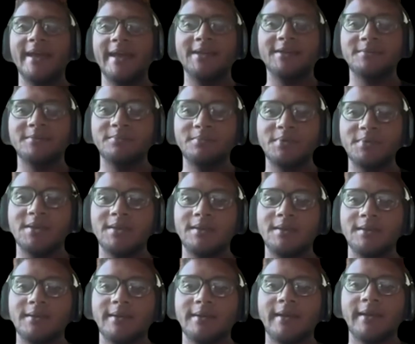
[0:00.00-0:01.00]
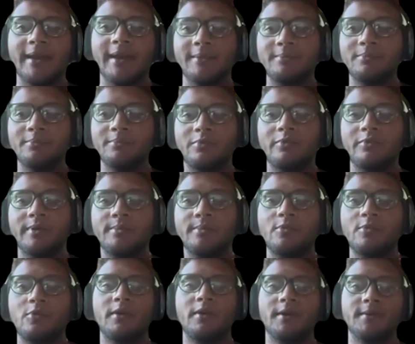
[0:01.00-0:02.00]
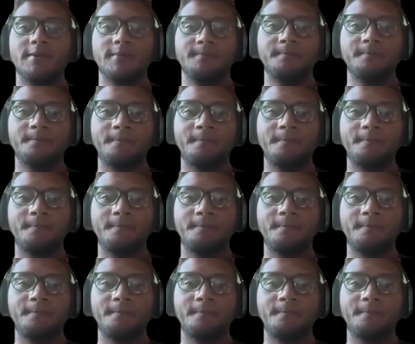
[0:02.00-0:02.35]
KMP and Boy-Moore?